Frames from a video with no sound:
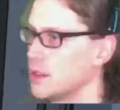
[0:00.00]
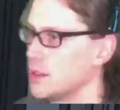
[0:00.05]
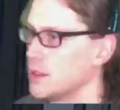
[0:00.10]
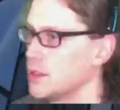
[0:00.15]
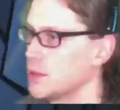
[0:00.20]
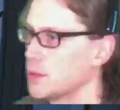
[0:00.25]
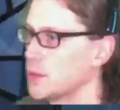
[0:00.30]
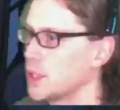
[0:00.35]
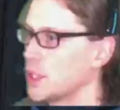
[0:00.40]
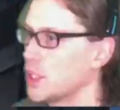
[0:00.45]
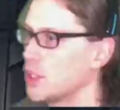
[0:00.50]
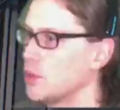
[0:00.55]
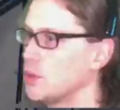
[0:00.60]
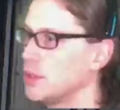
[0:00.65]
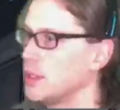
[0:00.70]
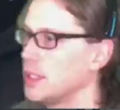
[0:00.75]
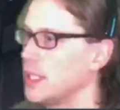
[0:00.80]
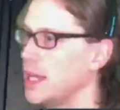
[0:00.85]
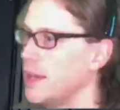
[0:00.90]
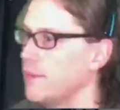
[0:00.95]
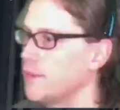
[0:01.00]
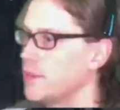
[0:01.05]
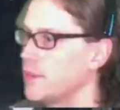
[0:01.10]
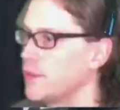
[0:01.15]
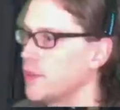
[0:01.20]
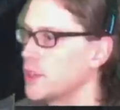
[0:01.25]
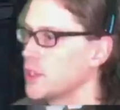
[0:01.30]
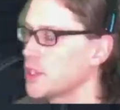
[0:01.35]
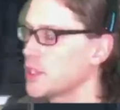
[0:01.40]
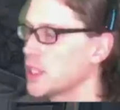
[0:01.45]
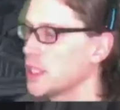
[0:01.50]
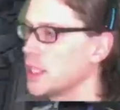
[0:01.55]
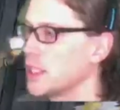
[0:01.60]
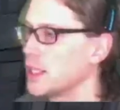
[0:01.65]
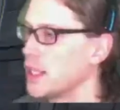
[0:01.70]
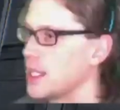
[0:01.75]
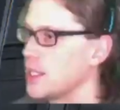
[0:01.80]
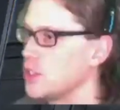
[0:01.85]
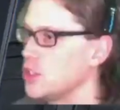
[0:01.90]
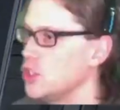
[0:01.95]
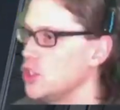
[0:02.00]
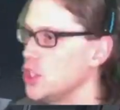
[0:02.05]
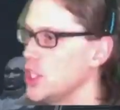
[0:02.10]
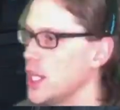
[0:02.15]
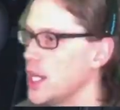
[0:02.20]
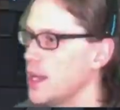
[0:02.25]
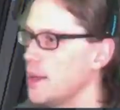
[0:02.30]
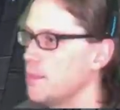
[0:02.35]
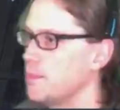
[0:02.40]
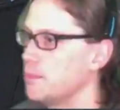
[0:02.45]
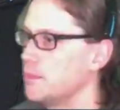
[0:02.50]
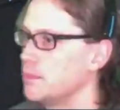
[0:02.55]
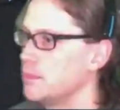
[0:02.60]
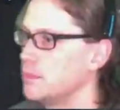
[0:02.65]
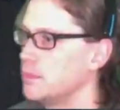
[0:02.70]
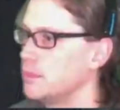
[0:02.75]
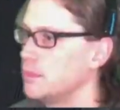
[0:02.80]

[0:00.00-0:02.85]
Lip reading: So we're going to go left first and get that gem.